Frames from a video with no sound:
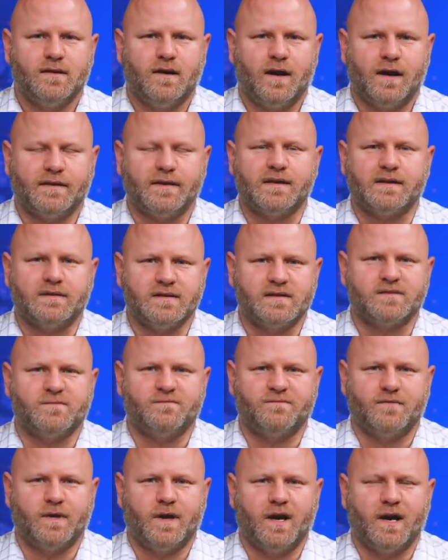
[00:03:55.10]
I think this
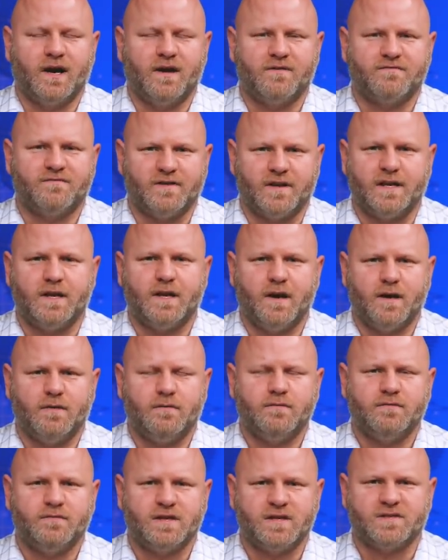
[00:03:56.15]
uh,
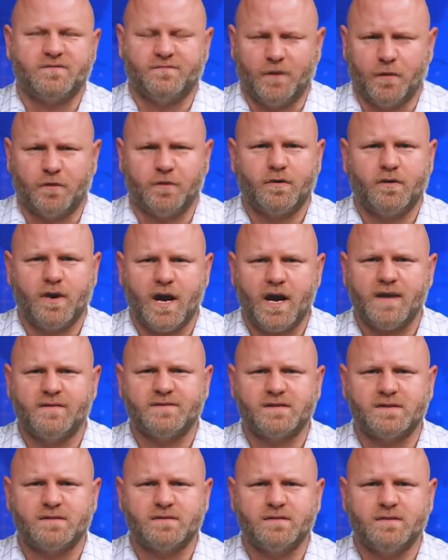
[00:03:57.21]
video, these
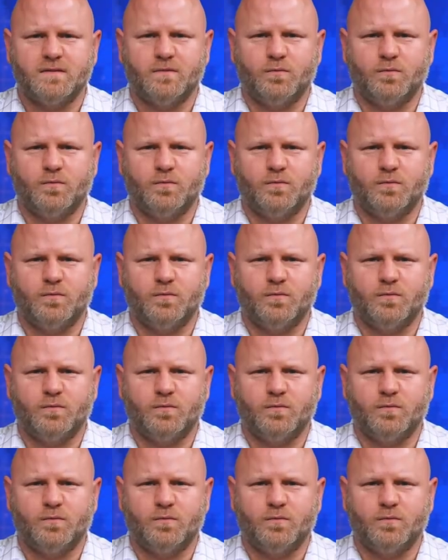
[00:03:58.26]
photographs,